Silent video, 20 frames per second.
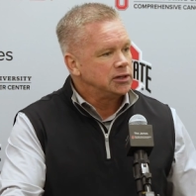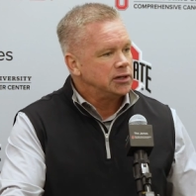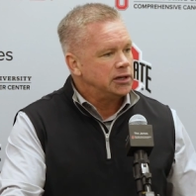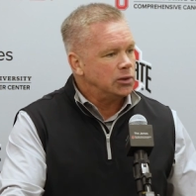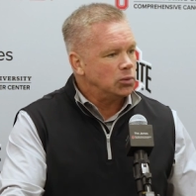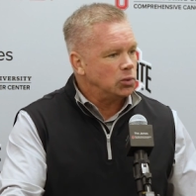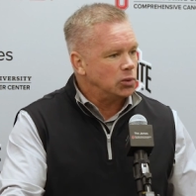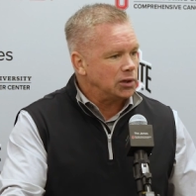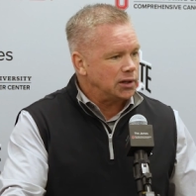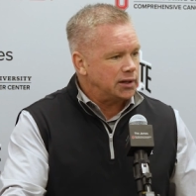
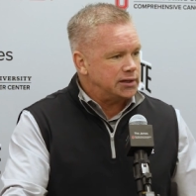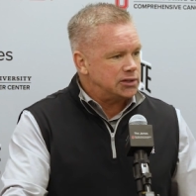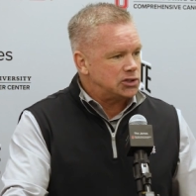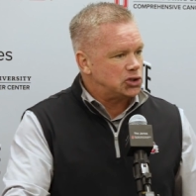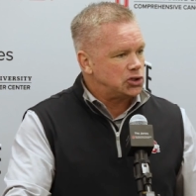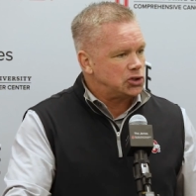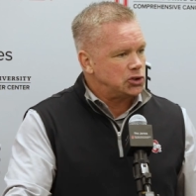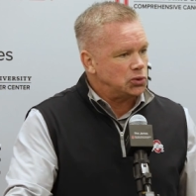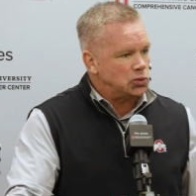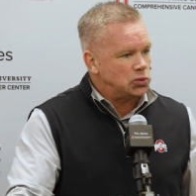it
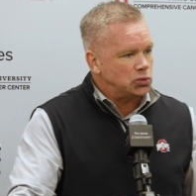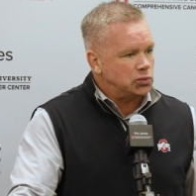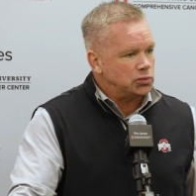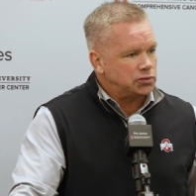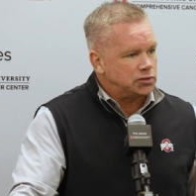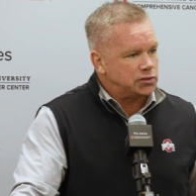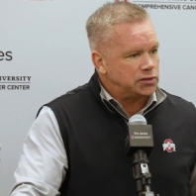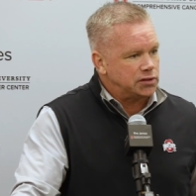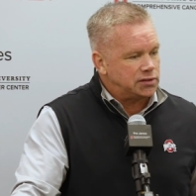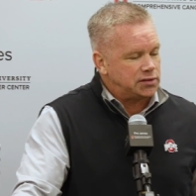relates to
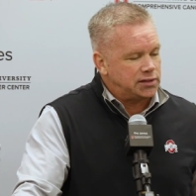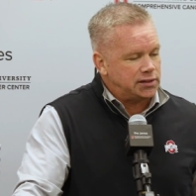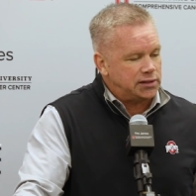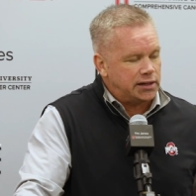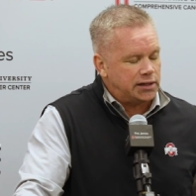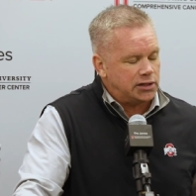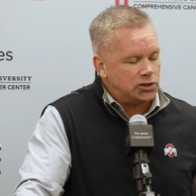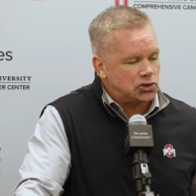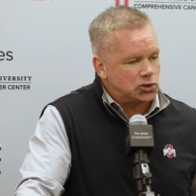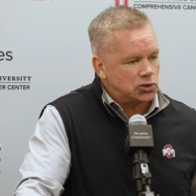to
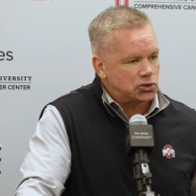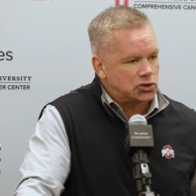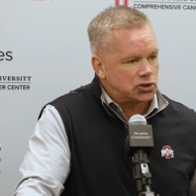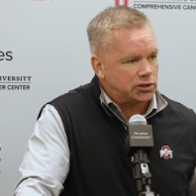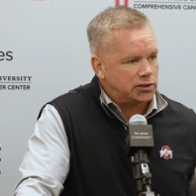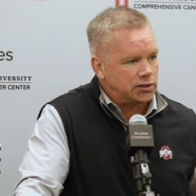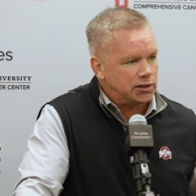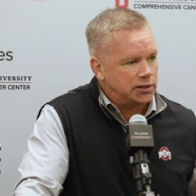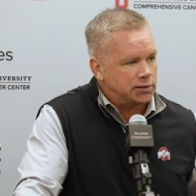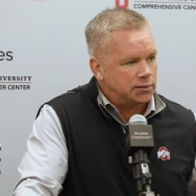teenagers
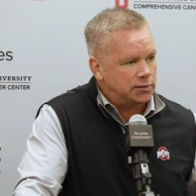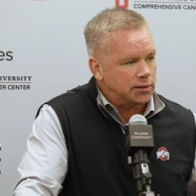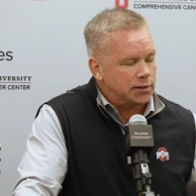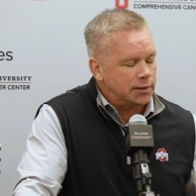and and,